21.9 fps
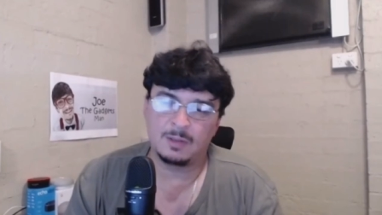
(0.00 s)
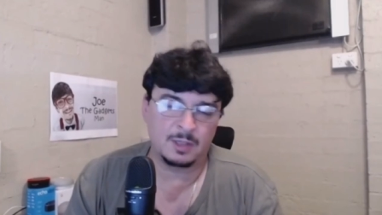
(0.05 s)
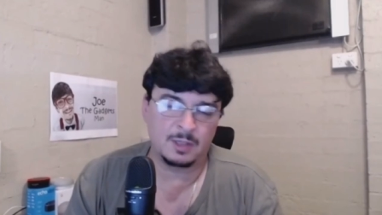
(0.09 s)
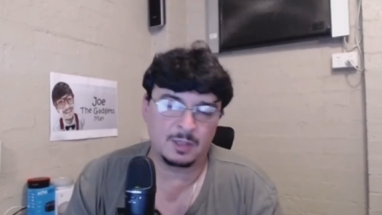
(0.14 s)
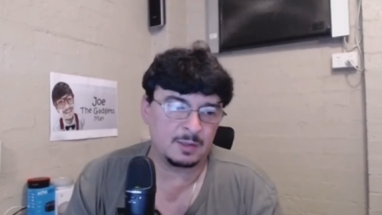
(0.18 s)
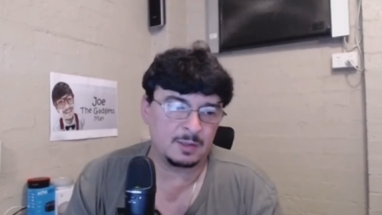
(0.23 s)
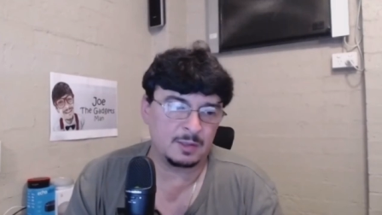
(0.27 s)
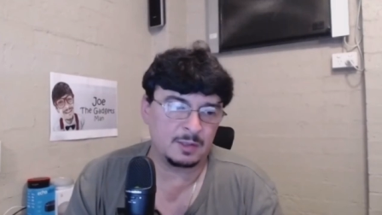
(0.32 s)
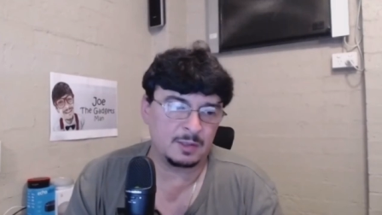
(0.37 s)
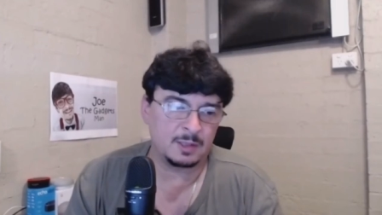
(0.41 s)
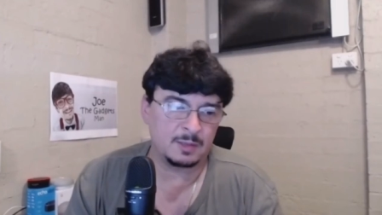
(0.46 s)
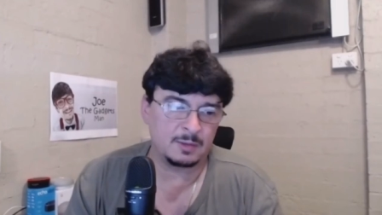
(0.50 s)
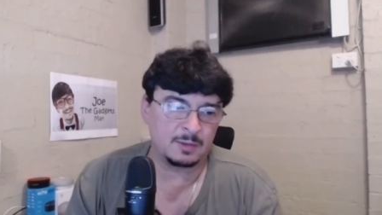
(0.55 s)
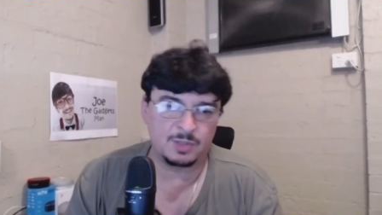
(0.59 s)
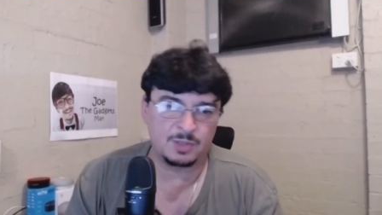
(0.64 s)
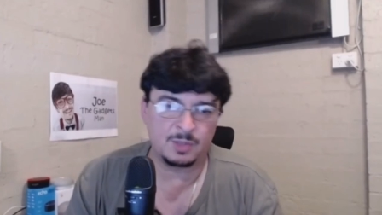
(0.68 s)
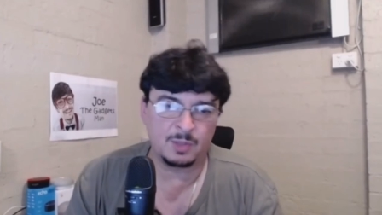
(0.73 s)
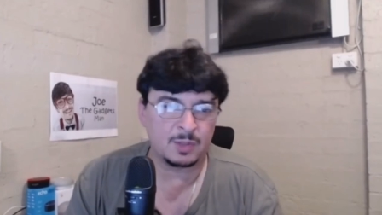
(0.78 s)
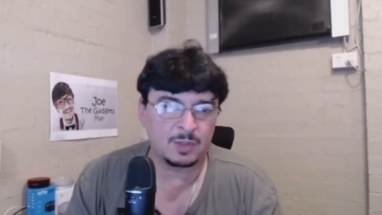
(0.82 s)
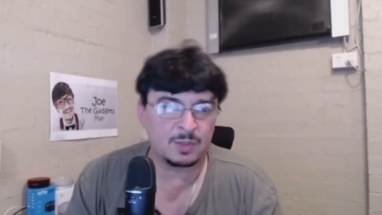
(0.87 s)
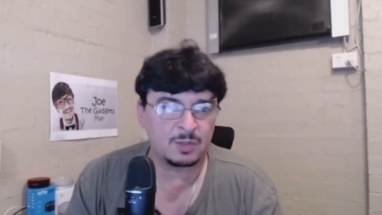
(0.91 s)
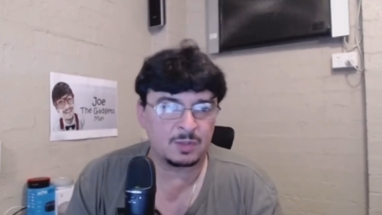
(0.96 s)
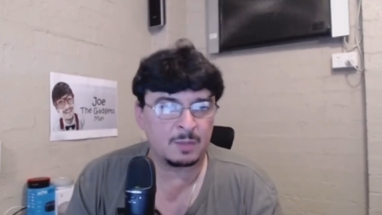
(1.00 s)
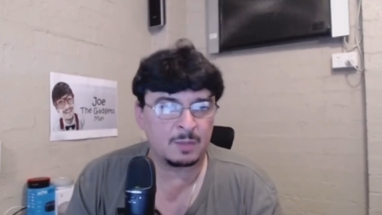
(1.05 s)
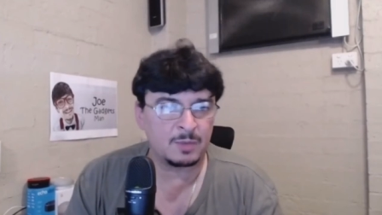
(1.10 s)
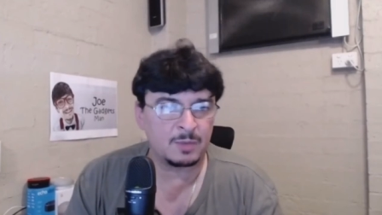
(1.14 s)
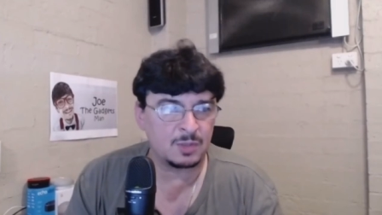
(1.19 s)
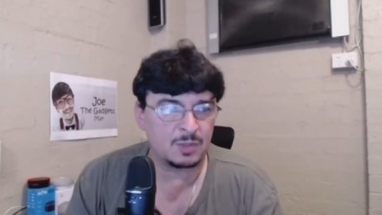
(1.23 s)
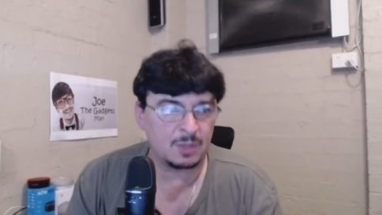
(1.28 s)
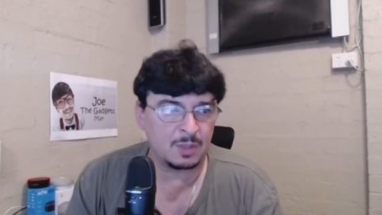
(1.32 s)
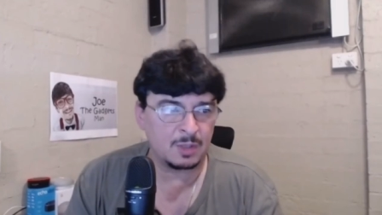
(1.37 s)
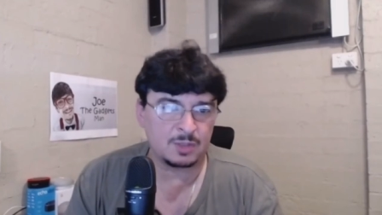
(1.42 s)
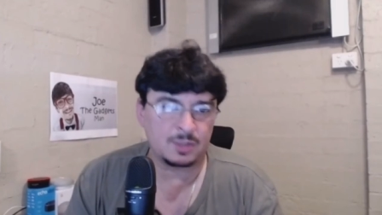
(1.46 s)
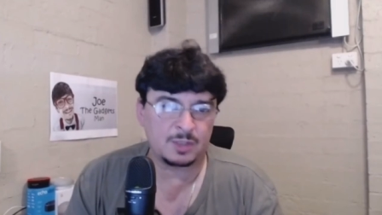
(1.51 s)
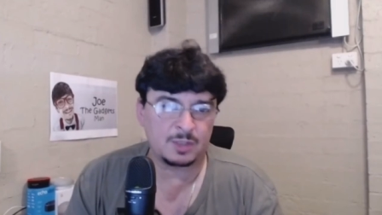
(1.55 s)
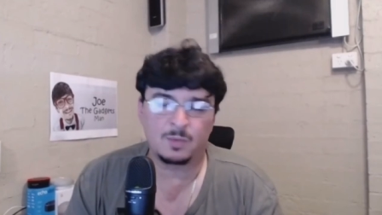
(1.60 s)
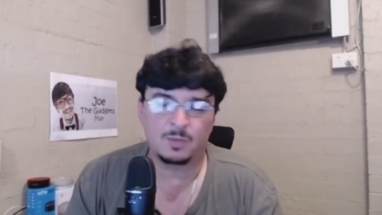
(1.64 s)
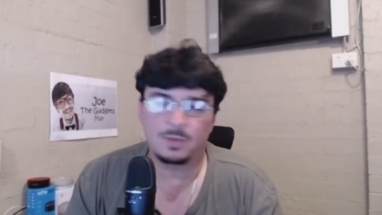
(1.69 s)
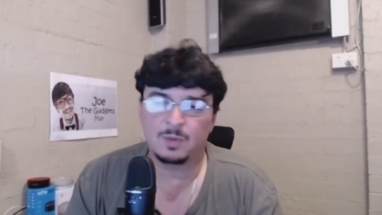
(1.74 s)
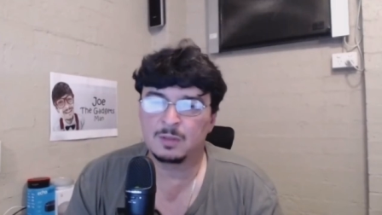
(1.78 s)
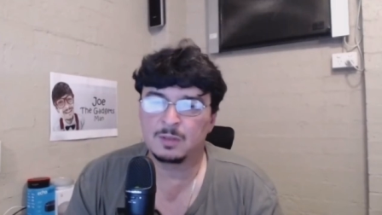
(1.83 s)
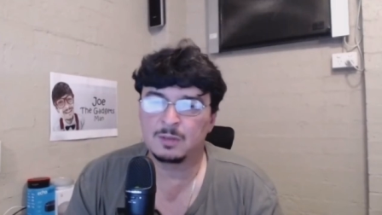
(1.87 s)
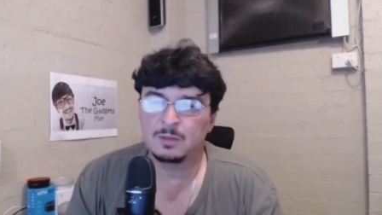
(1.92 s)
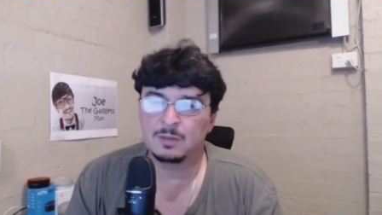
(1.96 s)
going to you know see what type of songs they
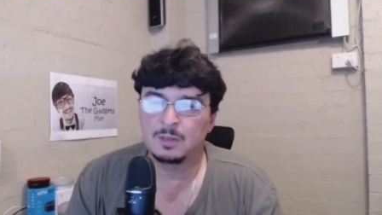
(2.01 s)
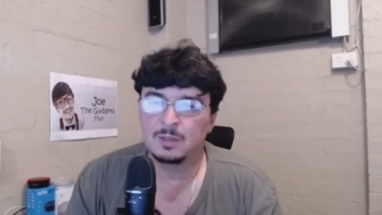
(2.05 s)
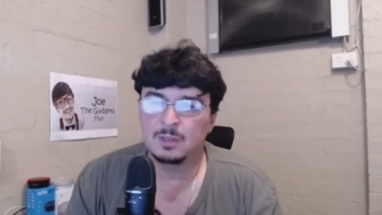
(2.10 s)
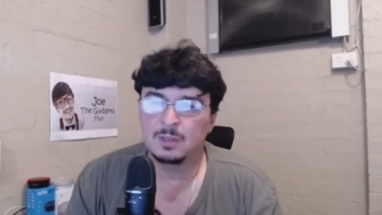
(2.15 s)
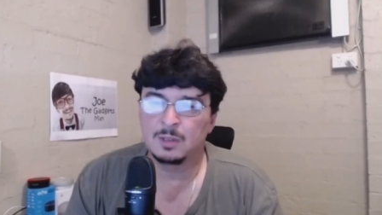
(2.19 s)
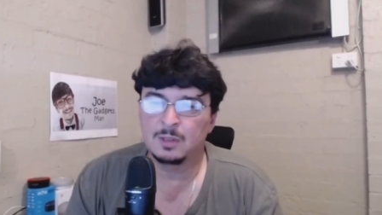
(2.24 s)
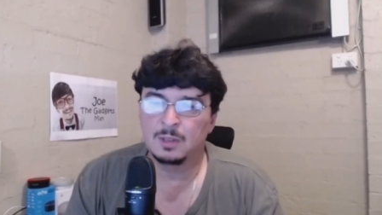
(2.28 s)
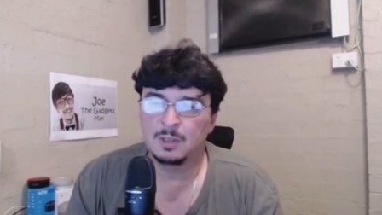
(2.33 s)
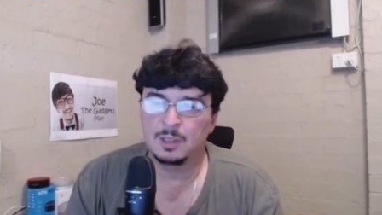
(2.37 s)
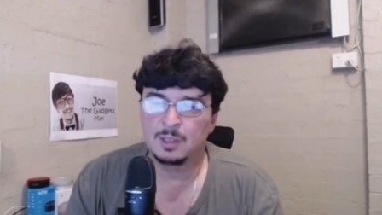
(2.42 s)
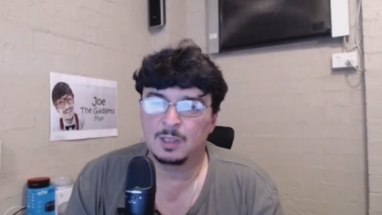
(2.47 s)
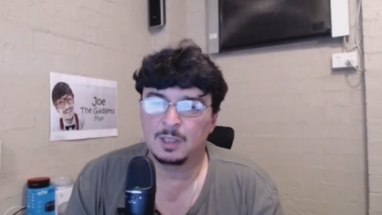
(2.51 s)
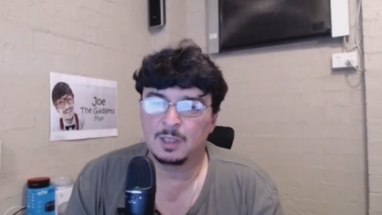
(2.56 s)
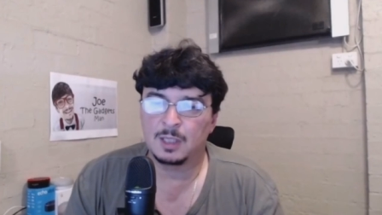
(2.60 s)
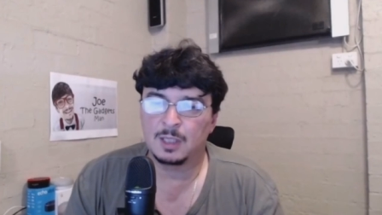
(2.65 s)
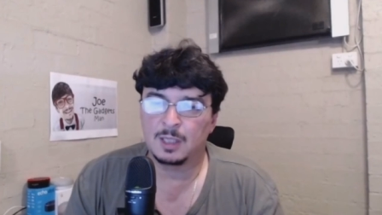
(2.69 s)
want, mm.